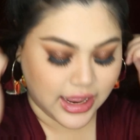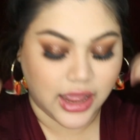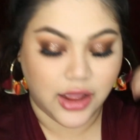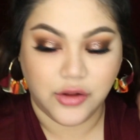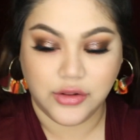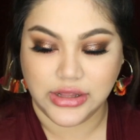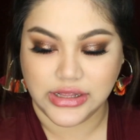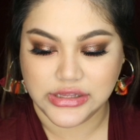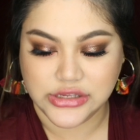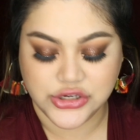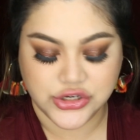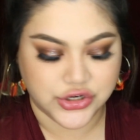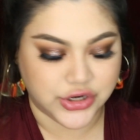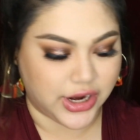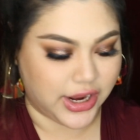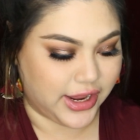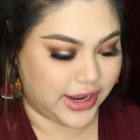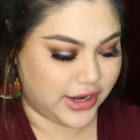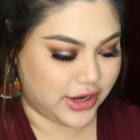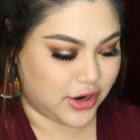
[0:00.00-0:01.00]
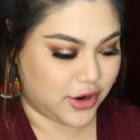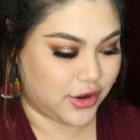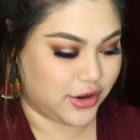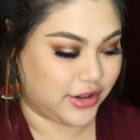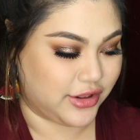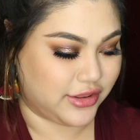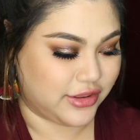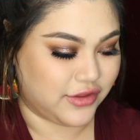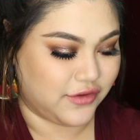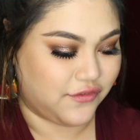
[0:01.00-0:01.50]
Now, let's try it
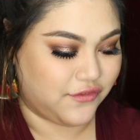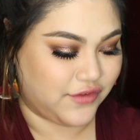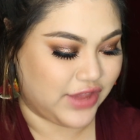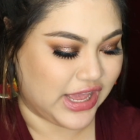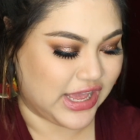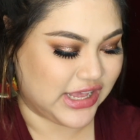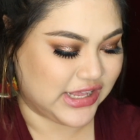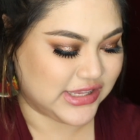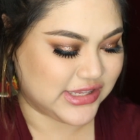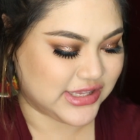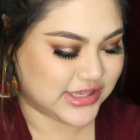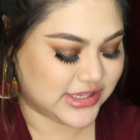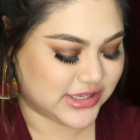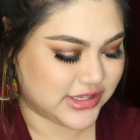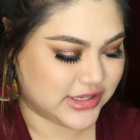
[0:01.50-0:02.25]
on the face.